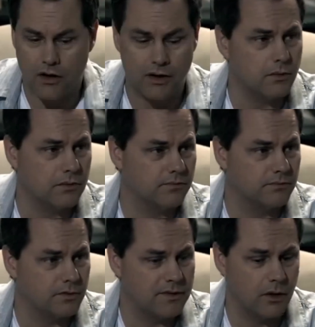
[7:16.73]
right, well,
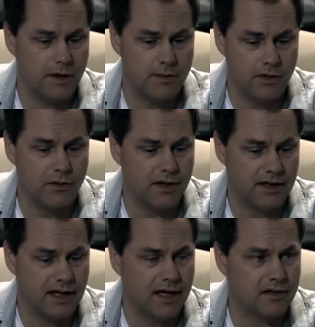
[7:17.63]
from now on, maybe you write
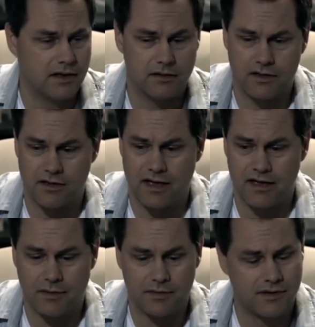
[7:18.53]
the gags and I'll just
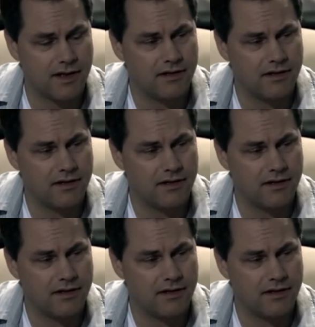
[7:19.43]
stand up and say